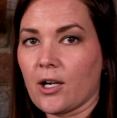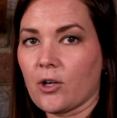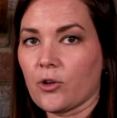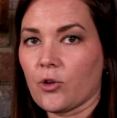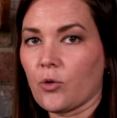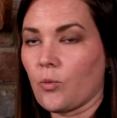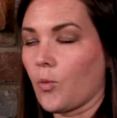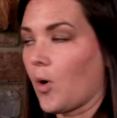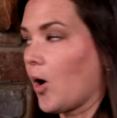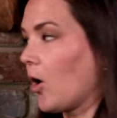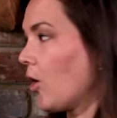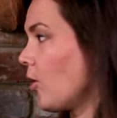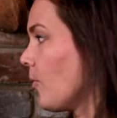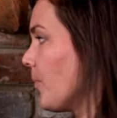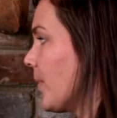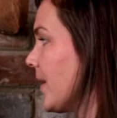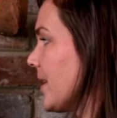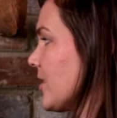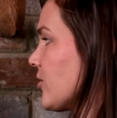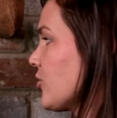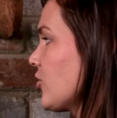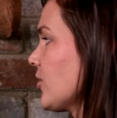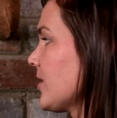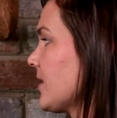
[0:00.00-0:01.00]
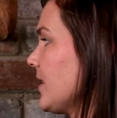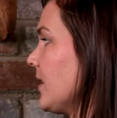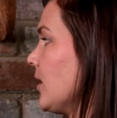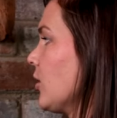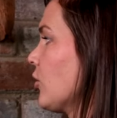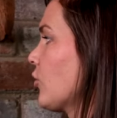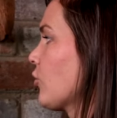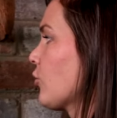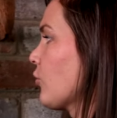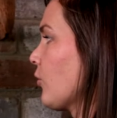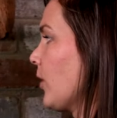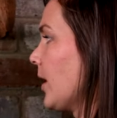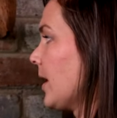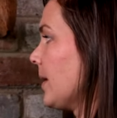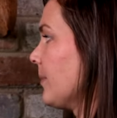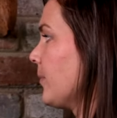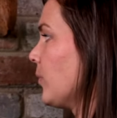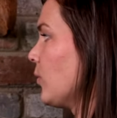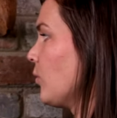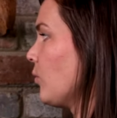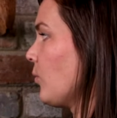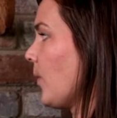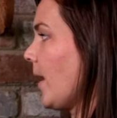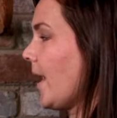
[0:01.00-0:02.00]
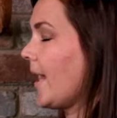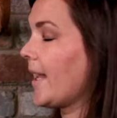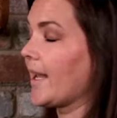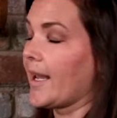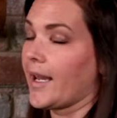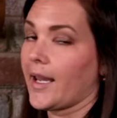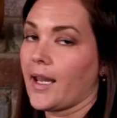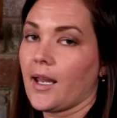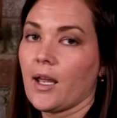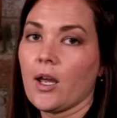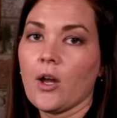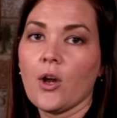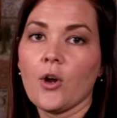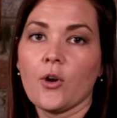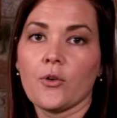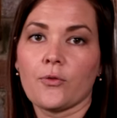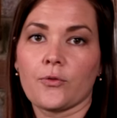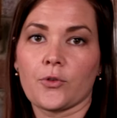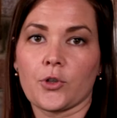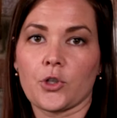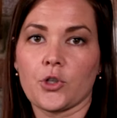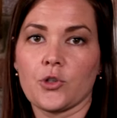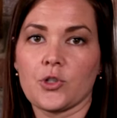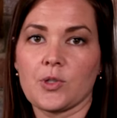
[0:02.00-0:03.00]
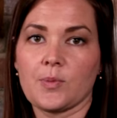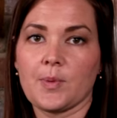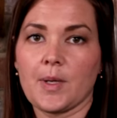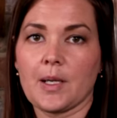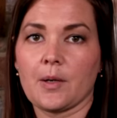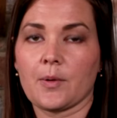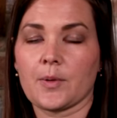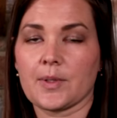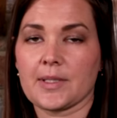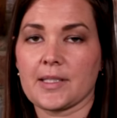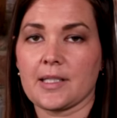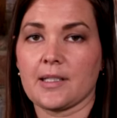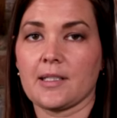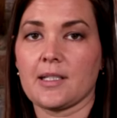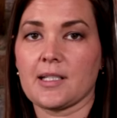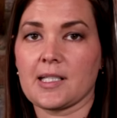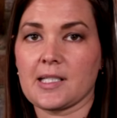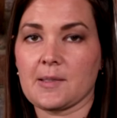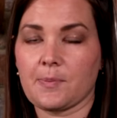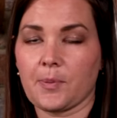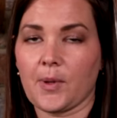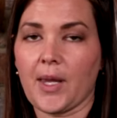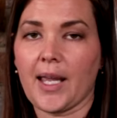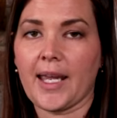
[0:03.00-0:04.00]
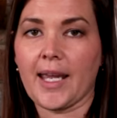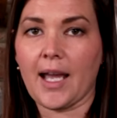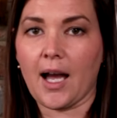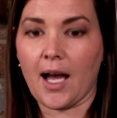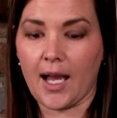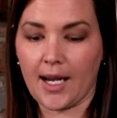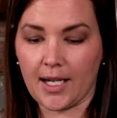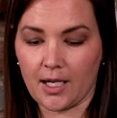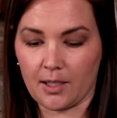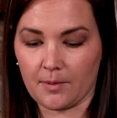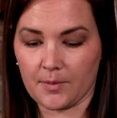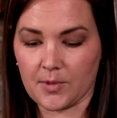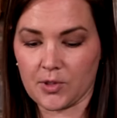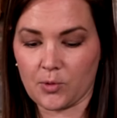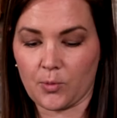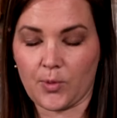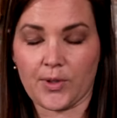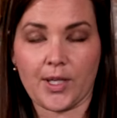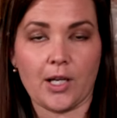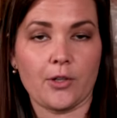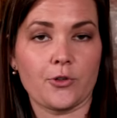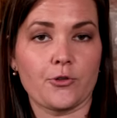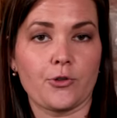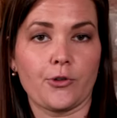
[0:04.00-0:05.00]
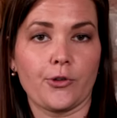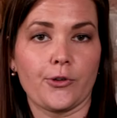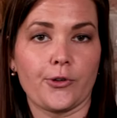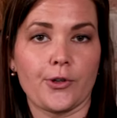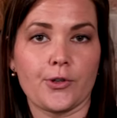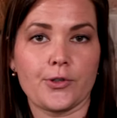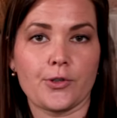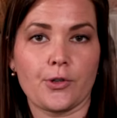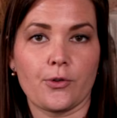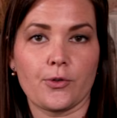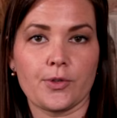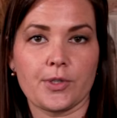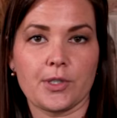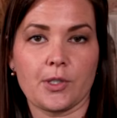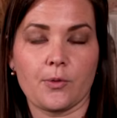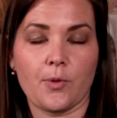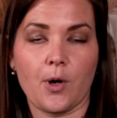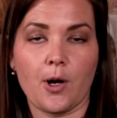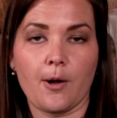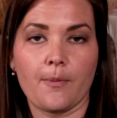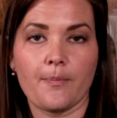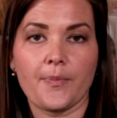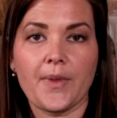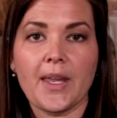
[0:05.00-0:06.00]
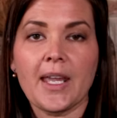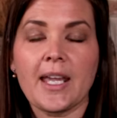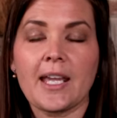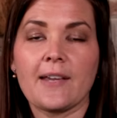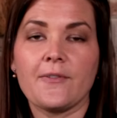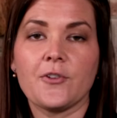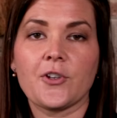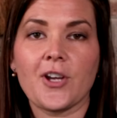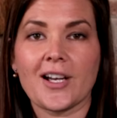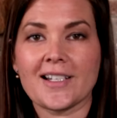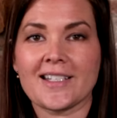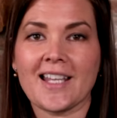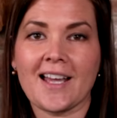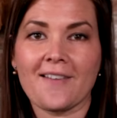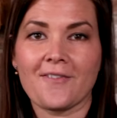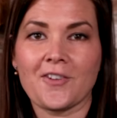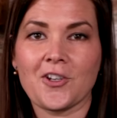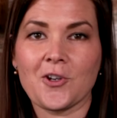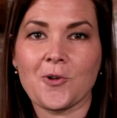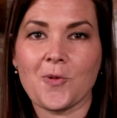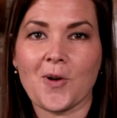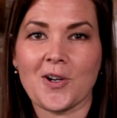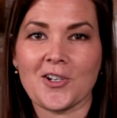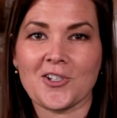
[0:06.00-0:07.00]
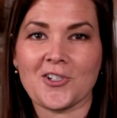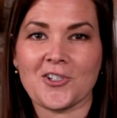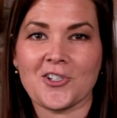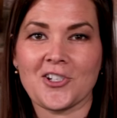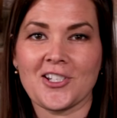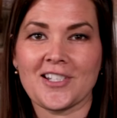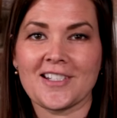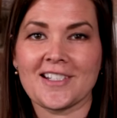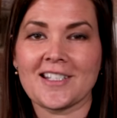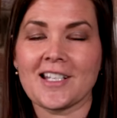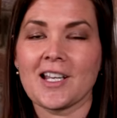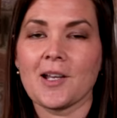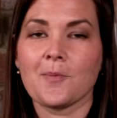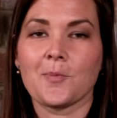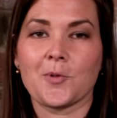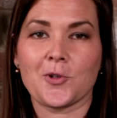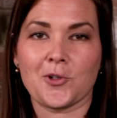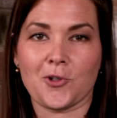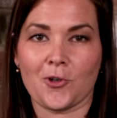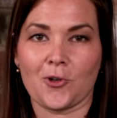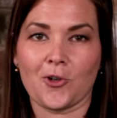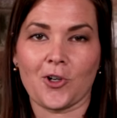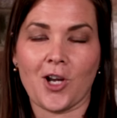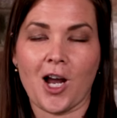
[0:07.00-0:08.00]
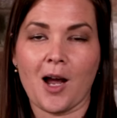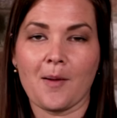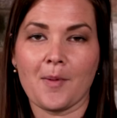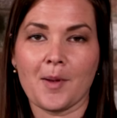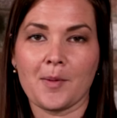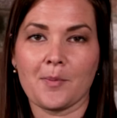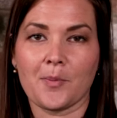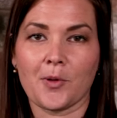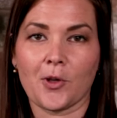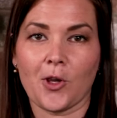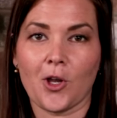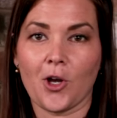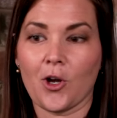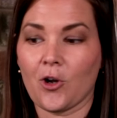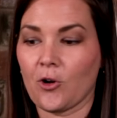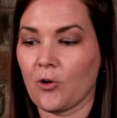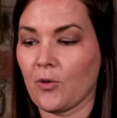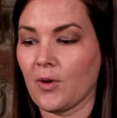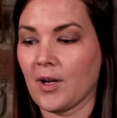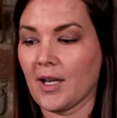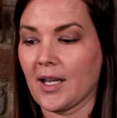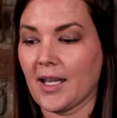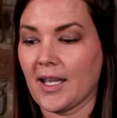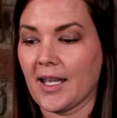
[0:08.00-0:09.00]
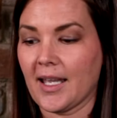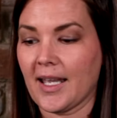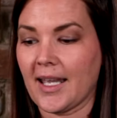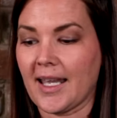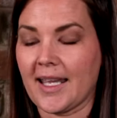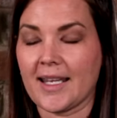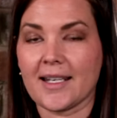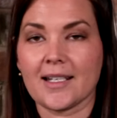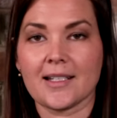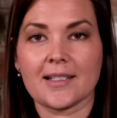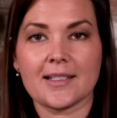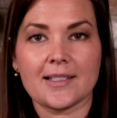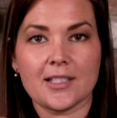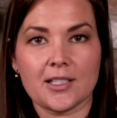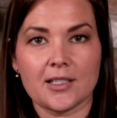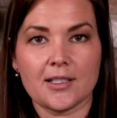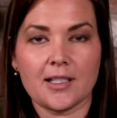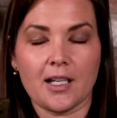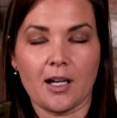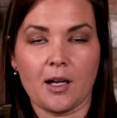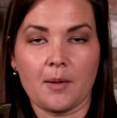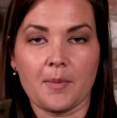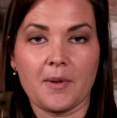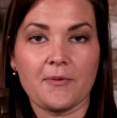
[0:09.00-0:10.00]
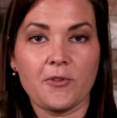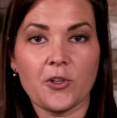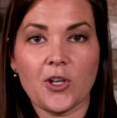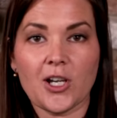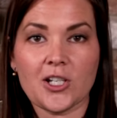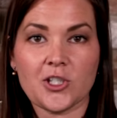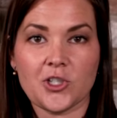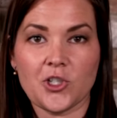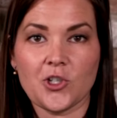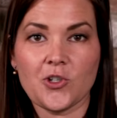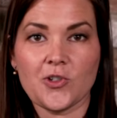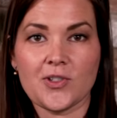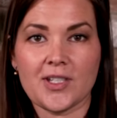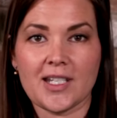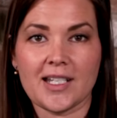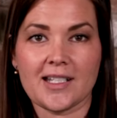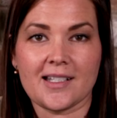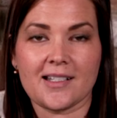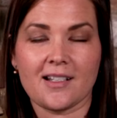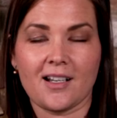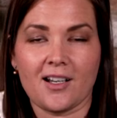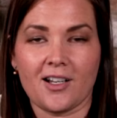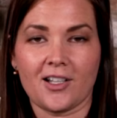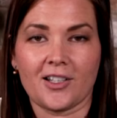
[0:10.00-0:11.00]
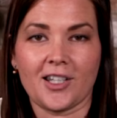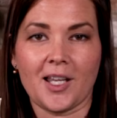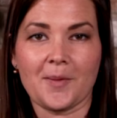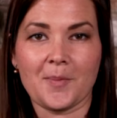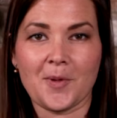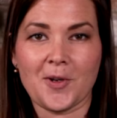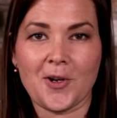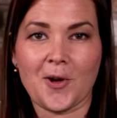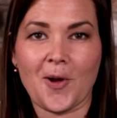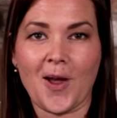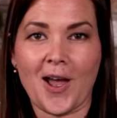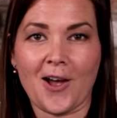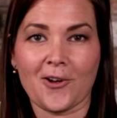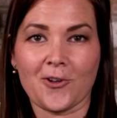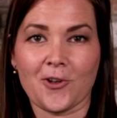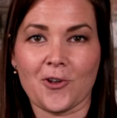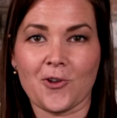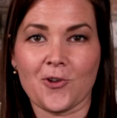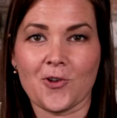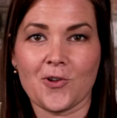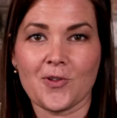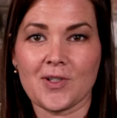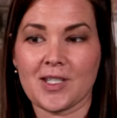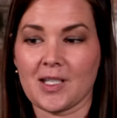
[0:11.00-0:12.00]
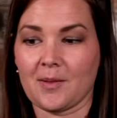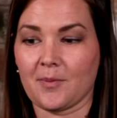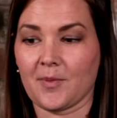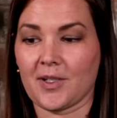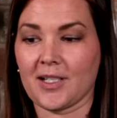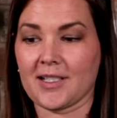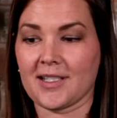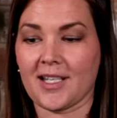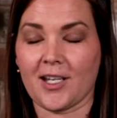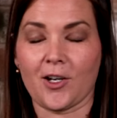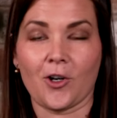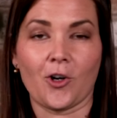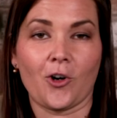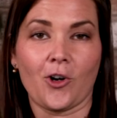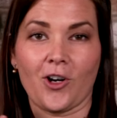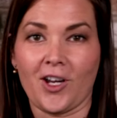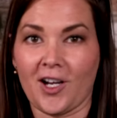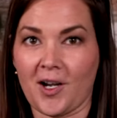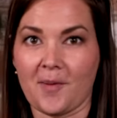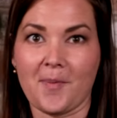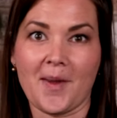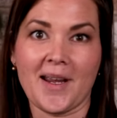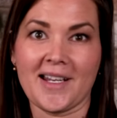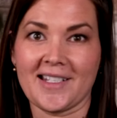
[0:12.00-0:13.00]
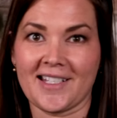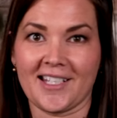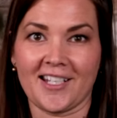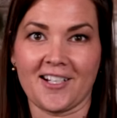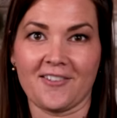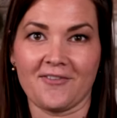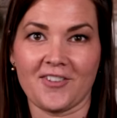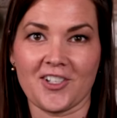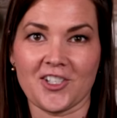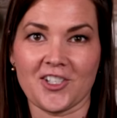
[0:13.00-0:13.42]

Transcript: to hang on the wall, but it's just an incredible way for you to be able to display items without drilling those holes in the wall. If you guys have any questions, be sure to comment below and um, if you guys use these, uh, let me know how you use them because they are an amazing